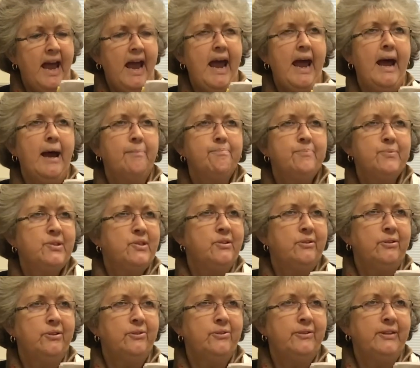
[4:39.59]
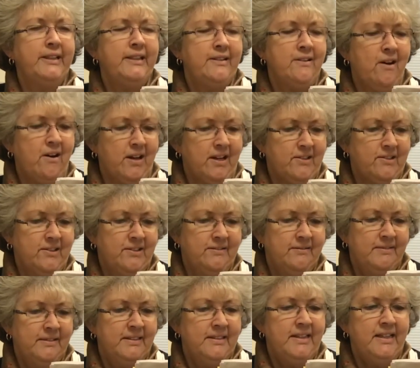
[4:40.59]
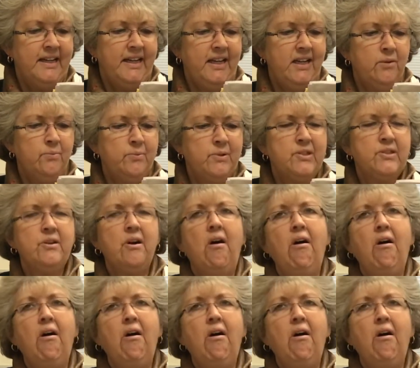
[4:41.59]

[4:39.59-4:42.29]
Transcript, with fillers: Absolutely not. It was